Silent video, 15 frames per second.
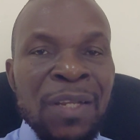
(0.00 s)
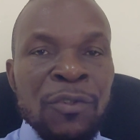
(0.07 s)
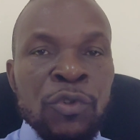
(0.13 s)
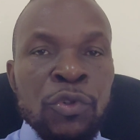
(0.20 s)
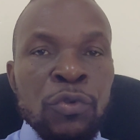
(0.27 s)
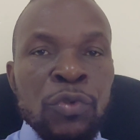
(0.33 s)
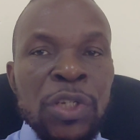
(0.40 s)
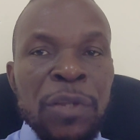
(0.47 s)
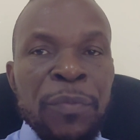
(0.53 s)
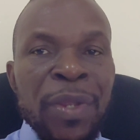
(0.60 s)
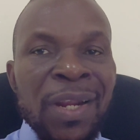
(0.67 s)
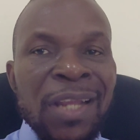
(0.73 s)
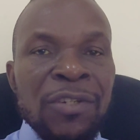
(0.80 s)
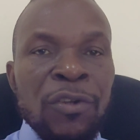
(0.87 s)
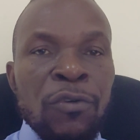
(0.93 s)
Two, the
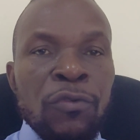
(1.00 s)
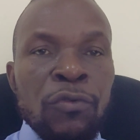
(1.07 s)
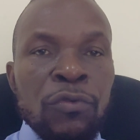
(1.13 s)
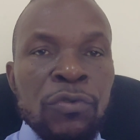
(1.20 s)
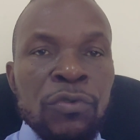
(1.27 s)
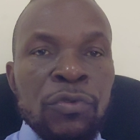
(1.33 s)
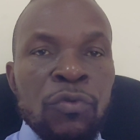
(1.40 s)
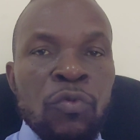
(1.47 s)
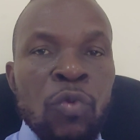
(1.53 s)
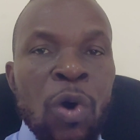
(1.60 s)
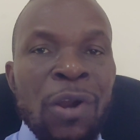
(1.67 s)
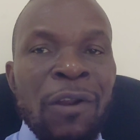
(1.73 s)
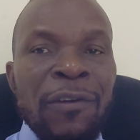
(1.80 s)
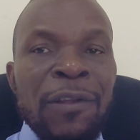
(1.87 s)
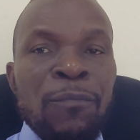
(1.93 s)
immigration rules.
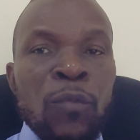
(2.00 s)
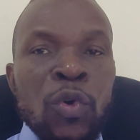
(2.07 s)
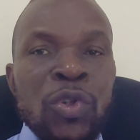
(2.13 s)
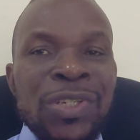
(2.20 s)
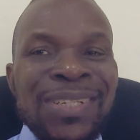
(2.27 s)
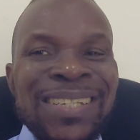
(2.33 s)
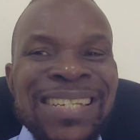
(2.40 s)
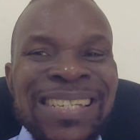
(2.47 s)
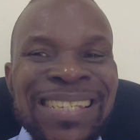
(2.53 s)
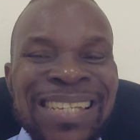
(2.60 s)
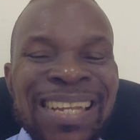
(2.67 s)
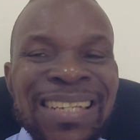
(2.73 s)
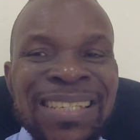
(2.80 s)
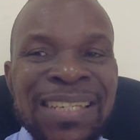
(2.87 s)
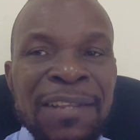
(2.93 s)
One of the most
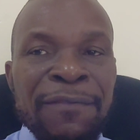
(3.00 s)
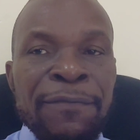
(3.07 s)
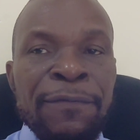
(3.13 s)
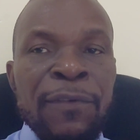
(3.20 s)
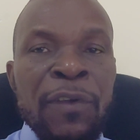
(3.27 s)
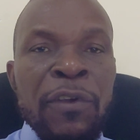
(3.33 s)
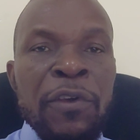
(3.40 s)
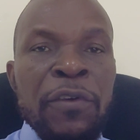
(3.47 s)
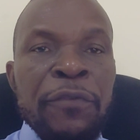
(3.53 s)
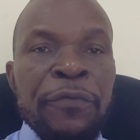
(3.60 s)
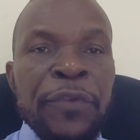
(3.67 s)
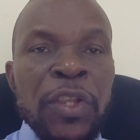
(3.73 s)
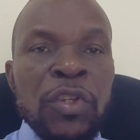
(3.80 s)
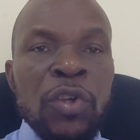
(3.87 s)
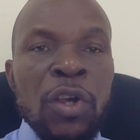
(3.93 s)
distinctive
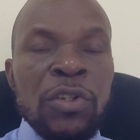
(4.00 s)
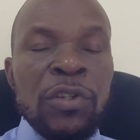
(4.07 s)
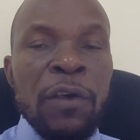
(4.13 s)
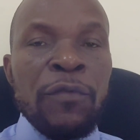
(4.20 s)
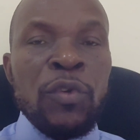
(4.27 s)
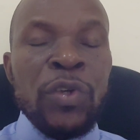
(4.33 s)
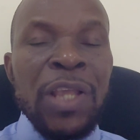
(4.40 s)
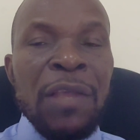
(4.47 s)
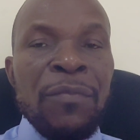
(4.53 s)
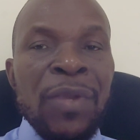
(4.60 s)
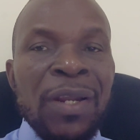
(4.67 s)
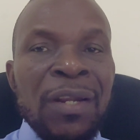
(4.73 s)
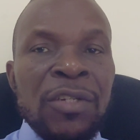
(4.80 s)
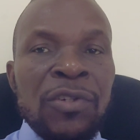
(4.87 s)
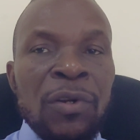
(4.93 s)
features of UK
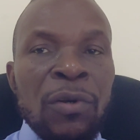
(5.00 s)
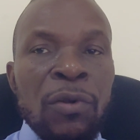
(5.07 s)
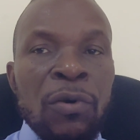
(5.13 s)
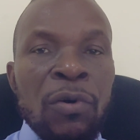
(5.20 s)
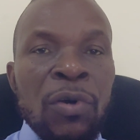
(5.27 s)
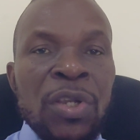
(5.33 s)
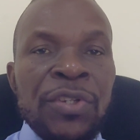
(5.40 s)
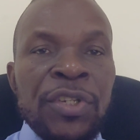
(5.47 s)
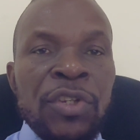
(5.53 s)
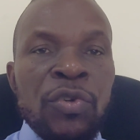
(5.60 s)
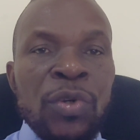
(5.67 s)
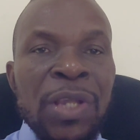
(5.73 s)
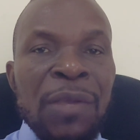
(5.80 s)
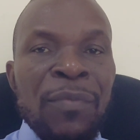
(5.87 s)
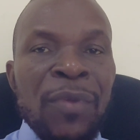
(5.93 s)
immigration law is the
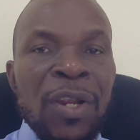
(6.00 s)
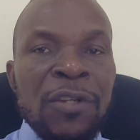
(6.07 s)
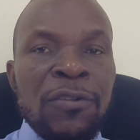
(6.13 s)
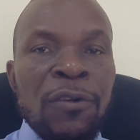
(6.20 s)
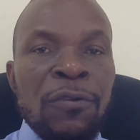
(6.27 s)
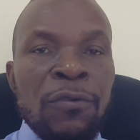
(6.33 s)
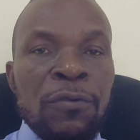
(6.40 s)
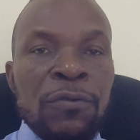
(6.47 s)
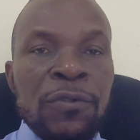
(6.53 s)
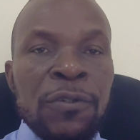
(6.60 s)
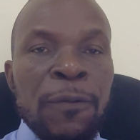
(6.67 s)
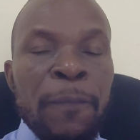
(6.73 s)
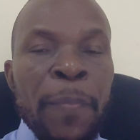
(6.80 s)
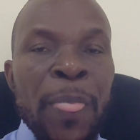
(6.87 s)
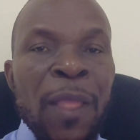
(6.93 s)
UK immigration rules.
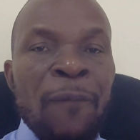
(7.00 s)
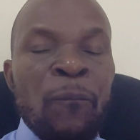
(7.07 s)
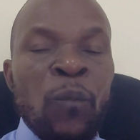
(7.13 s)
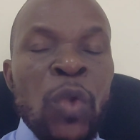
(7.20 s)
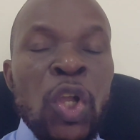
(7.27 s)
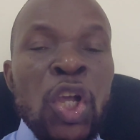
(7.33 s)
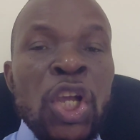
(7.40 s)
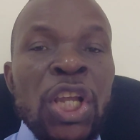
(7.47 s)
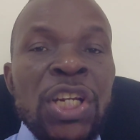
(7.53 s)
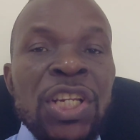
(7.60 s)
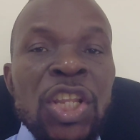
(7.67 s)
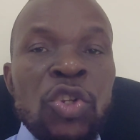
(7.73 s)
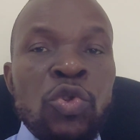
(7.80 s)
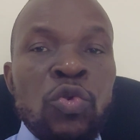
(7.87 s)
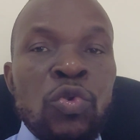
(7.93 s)

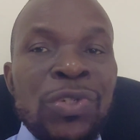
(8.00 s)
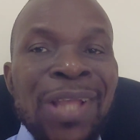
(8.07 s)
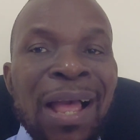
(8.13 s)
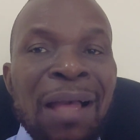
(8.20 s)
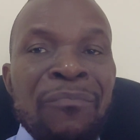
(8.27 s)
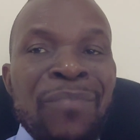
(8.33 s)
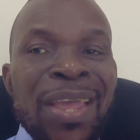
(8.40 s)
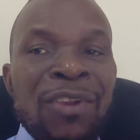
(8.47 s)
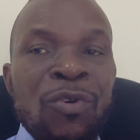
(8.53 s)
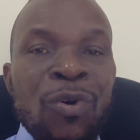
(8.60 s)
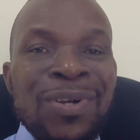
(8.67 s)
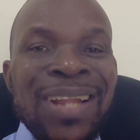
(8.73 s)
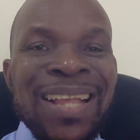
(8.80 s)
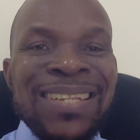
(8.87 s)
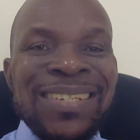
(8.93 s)
These rules are made
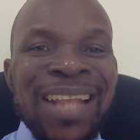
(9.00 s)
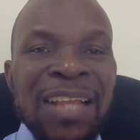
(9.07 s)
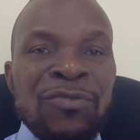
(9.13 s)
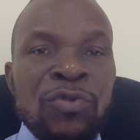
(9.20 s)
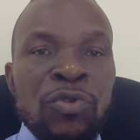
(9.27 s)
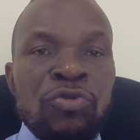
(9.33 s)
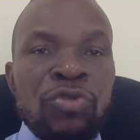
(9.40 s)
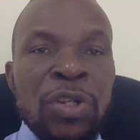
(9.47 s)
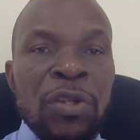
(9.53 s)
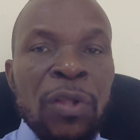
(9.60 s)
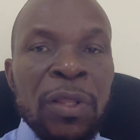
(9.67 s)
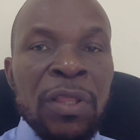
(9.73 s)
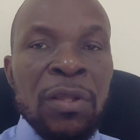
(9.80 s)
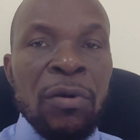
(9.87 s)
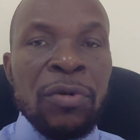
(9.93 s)
under statutory
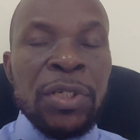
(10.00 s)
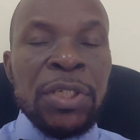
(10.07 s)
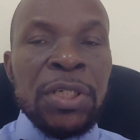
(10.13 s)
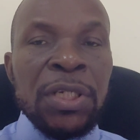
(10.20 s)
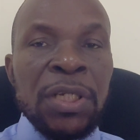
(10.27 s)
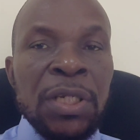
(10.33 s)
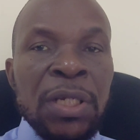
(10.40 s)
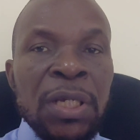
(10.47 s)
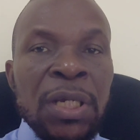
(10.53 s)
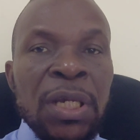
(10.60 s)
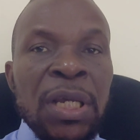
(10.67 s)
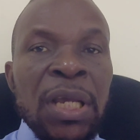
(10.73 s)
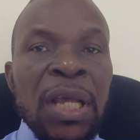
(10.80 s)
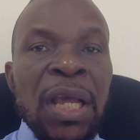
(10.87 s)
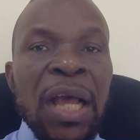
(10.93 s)
authority
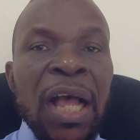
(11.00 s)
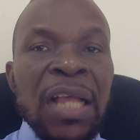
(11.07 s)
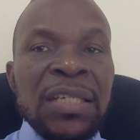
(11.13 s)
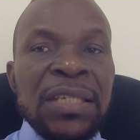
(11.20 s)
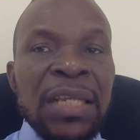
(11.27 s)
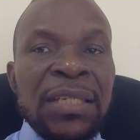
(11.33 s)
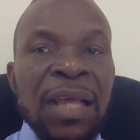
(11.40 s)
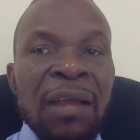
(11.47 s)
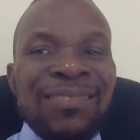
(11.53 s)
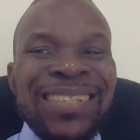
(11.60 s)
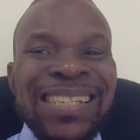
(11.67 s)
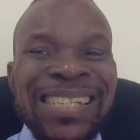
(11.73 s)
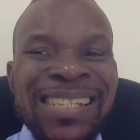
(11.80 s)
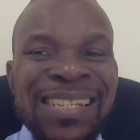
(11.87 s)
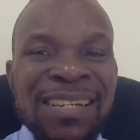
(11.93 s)
and set out
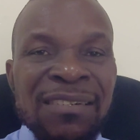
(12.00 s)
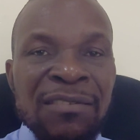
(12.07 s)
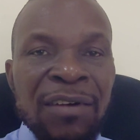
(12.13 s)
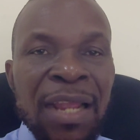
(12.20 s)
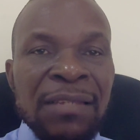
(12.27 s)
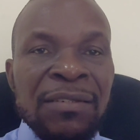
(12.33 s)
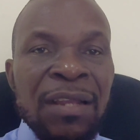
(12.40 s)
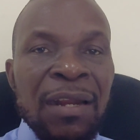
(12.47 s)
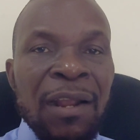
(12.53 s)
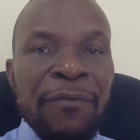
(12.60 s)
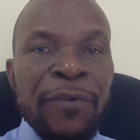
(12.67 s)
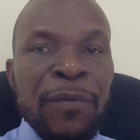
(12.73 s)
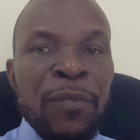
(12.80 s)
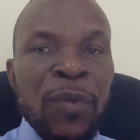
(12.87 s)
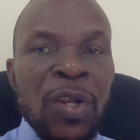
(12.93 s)
detailed criteria
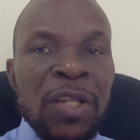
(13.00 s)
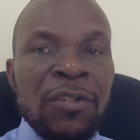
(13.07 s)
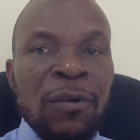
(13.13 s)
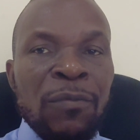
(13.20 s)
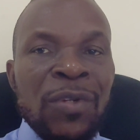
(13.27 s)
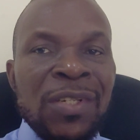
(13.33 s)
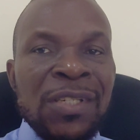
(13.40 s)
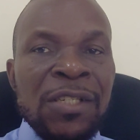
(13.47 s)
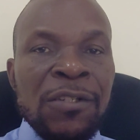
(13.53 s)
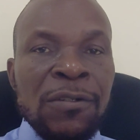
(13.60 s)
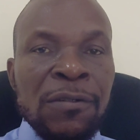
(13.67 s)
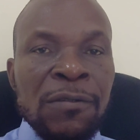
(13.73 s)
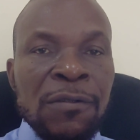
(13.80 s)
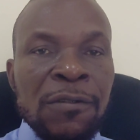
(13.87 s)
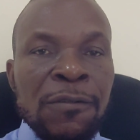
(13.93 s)
for immigration
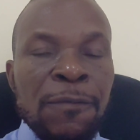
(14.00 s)
decisions.